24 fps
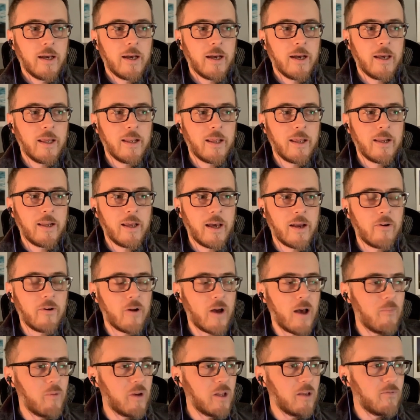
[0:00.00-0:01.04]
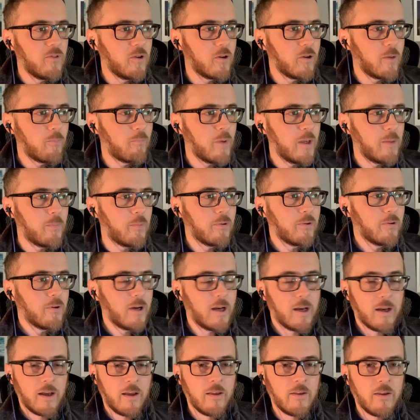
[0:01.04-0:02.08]
And I, I don't know how many of you people,
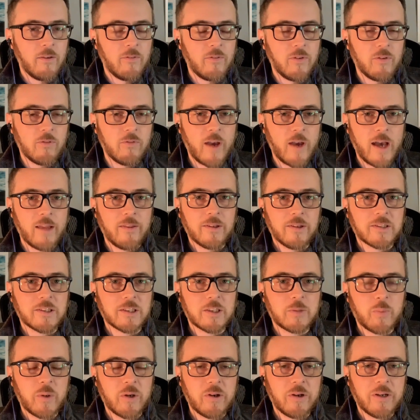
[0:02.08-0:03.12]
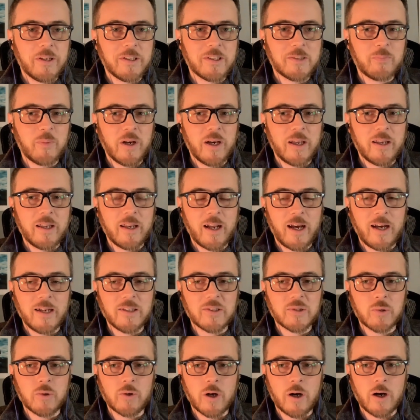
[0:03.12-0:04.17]
if you've had this experience, but in high
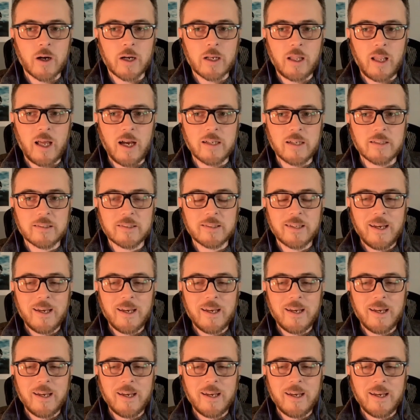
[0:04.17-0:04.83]
school art class,